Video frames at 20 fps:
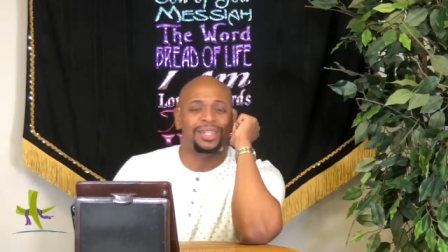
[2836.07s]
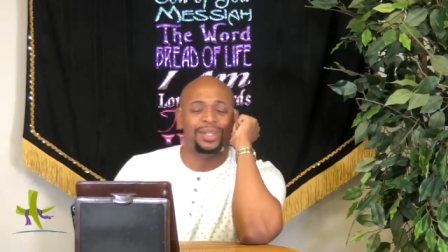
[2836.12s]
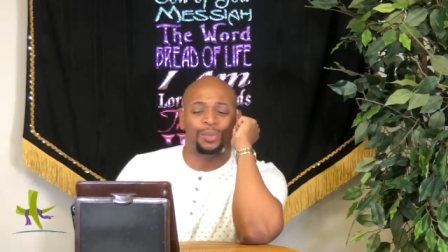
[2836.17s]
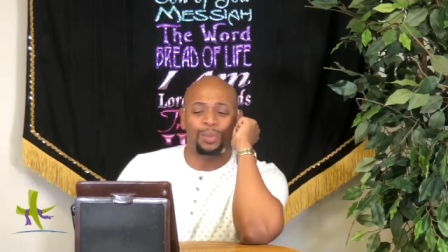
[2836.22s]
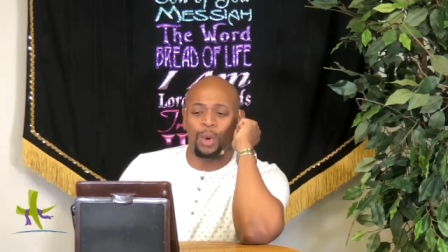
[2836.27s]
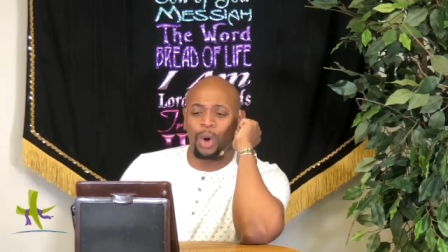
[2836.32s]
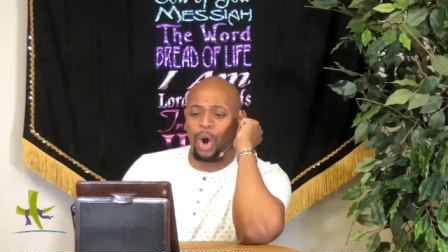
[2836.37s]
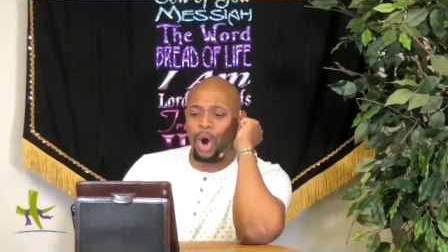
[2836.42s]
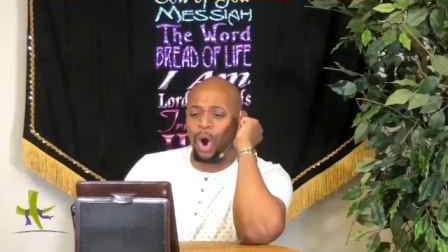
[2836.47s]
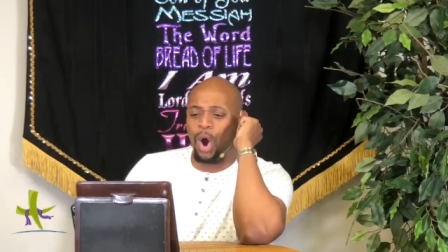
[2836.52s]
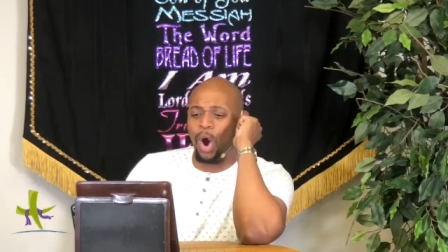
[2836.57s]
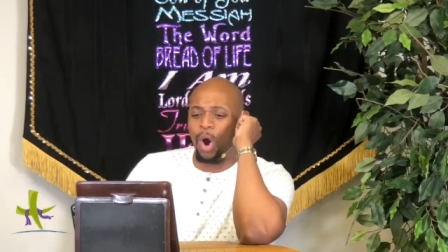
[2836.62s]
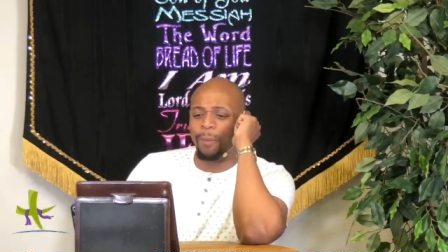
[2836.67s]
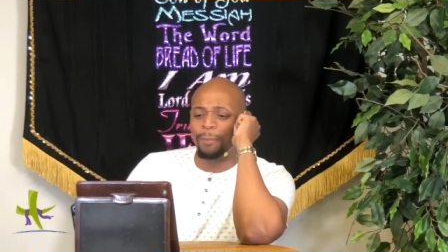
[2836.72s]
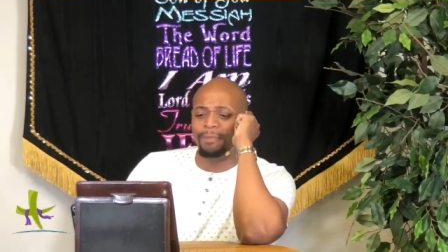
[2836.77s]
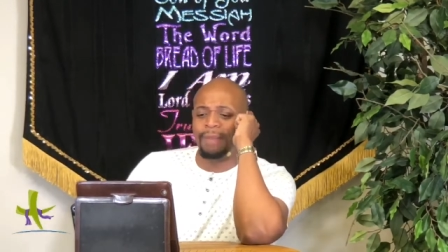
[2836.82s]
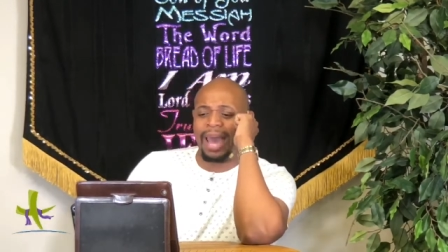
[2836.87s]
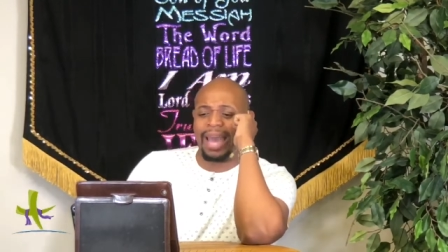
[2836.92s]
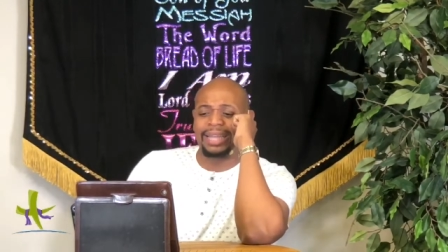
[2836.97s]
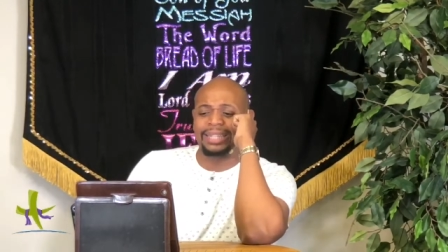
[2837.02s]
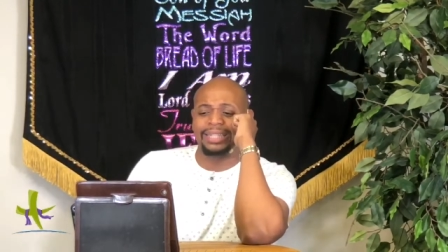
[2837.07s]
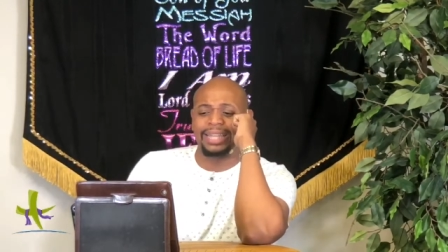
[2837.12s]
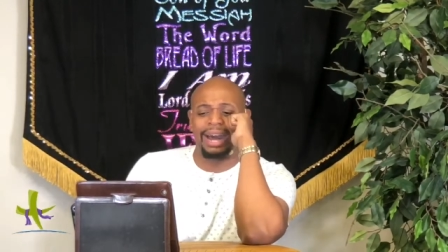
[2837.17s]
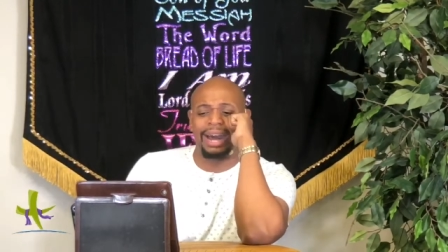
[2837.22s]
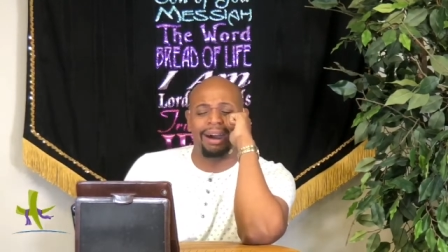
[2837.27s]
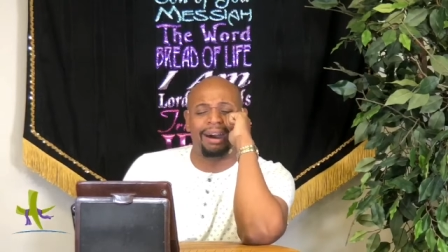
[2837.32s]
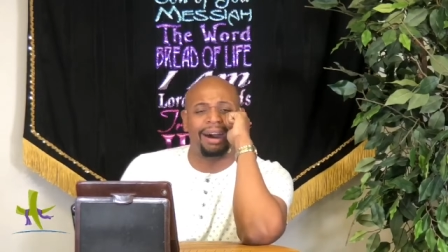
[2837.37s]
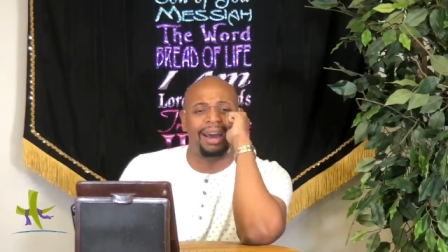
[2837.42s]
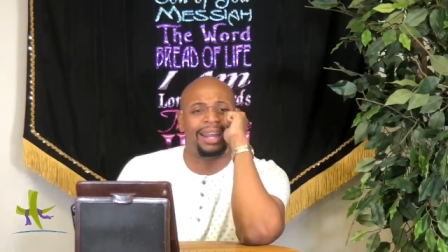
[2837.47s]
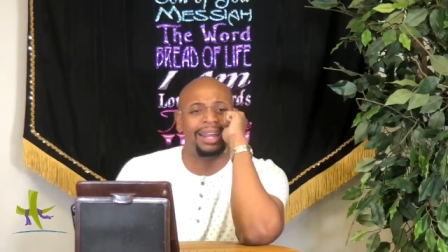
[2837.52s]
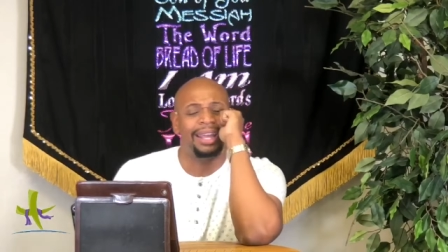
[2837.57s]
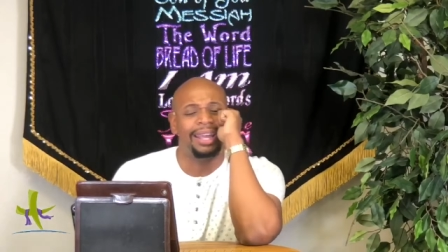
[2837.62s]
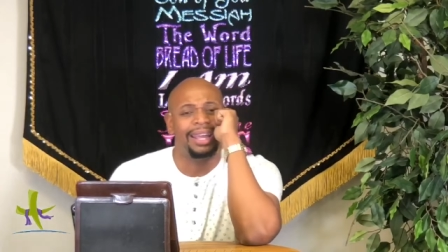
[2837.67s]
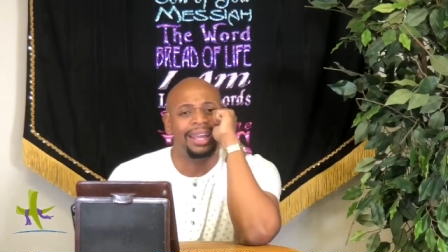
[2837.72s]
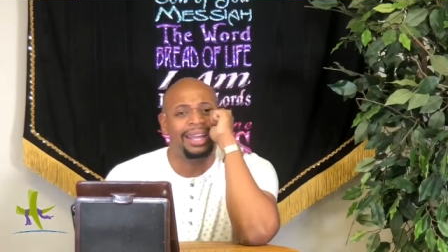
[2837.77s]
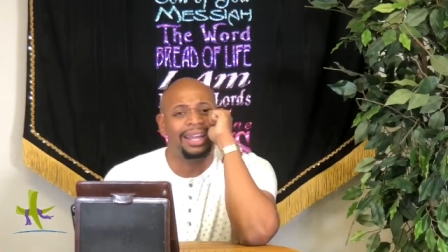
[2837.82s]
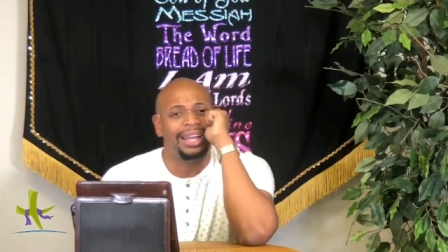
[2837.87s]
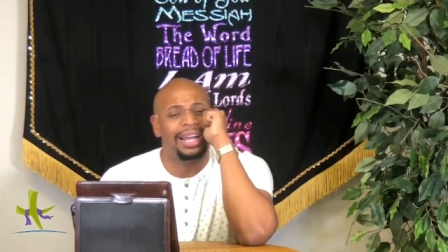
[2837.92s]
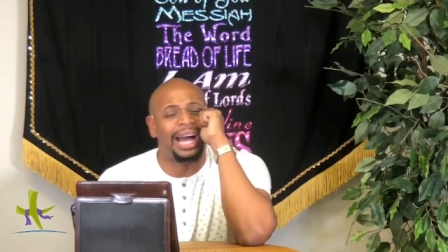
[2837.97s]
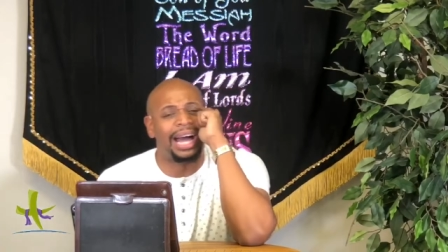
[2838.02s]
Woo, my God.
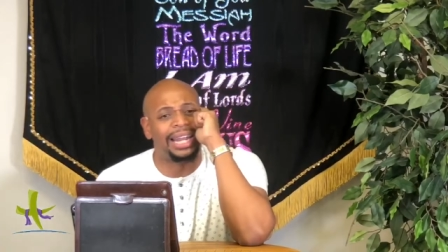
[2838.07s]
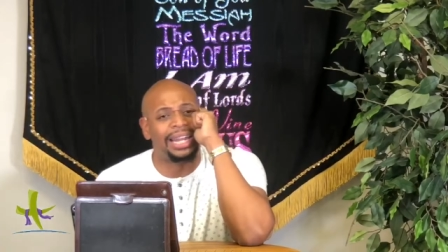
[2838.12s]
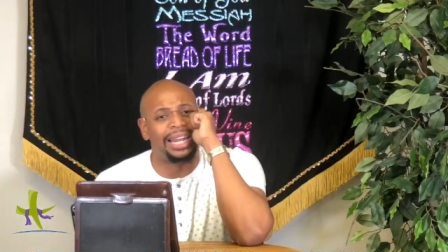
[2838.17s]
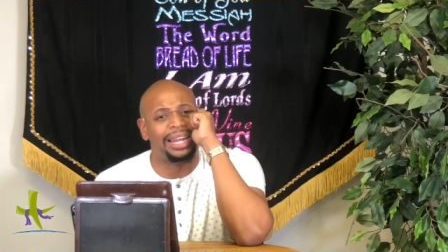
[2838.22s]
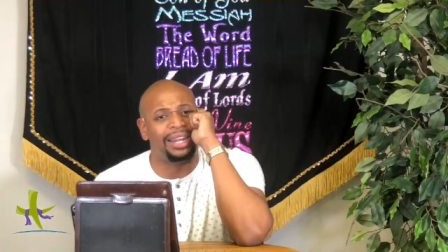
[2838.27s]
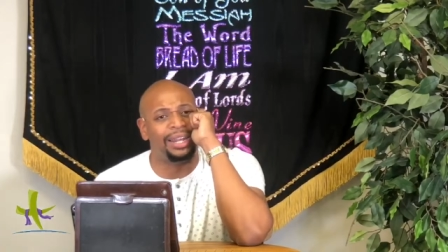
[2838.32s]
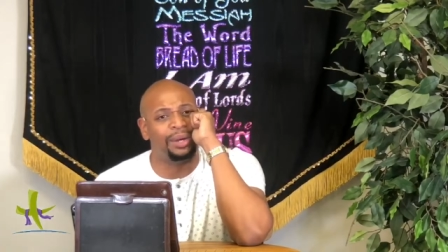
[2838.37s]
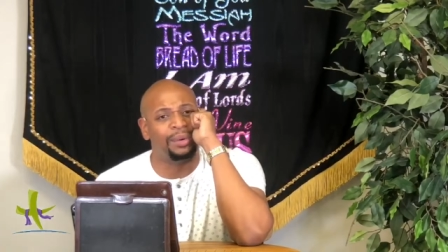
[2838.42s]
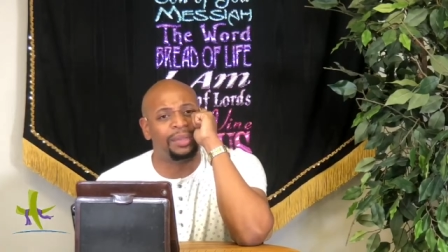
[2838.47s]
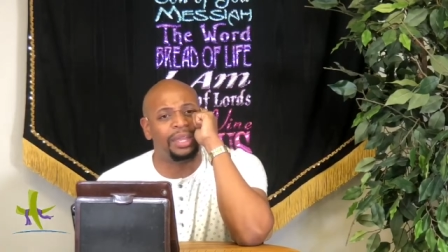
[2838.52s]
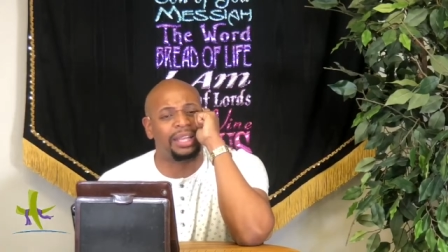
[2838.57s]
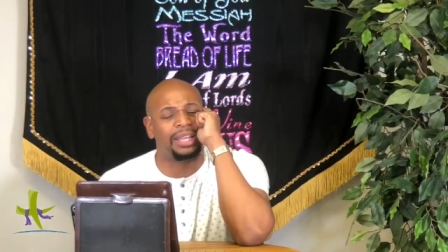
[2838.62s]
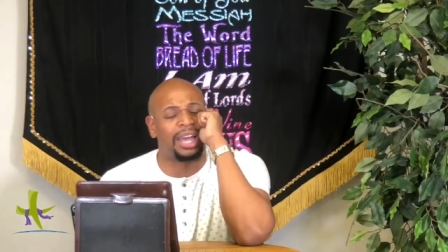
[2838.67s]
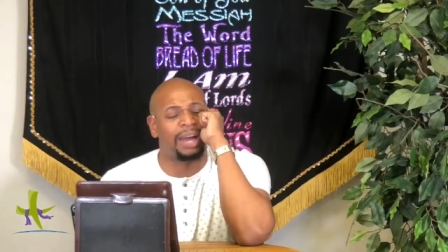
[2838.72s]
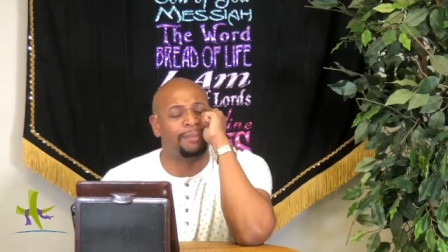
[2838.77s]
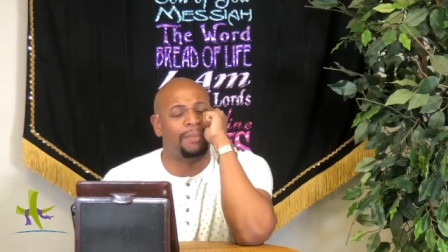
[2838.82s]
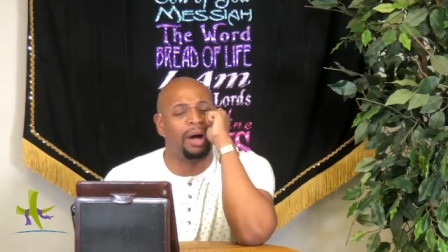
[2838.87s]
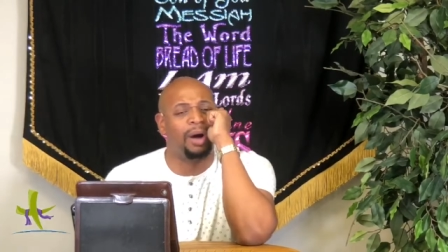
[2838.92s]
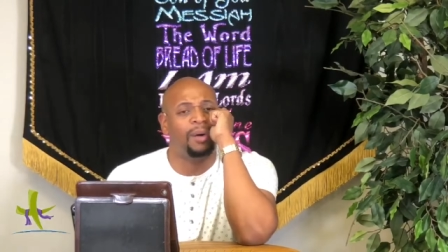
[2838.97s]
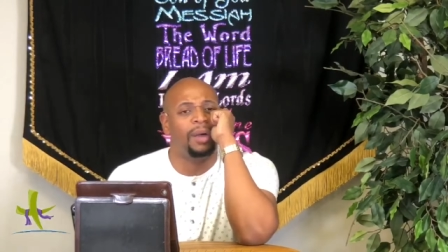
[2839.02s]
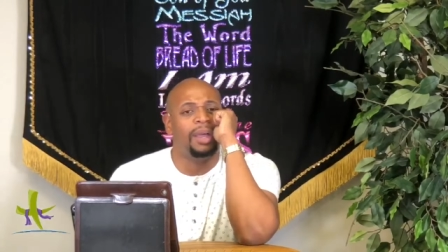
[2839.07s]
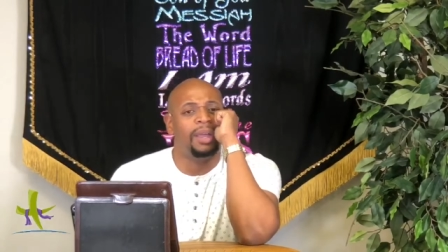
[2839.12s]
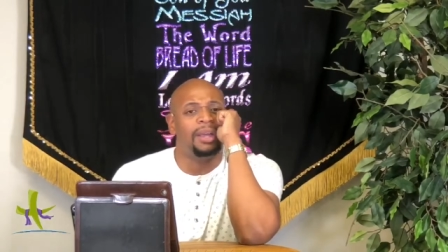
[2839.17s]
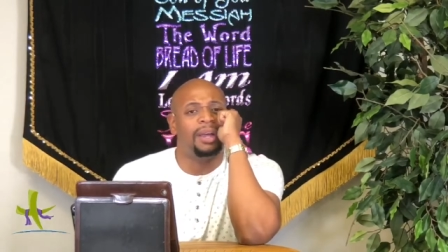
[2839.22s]
Hallelujah. Come on.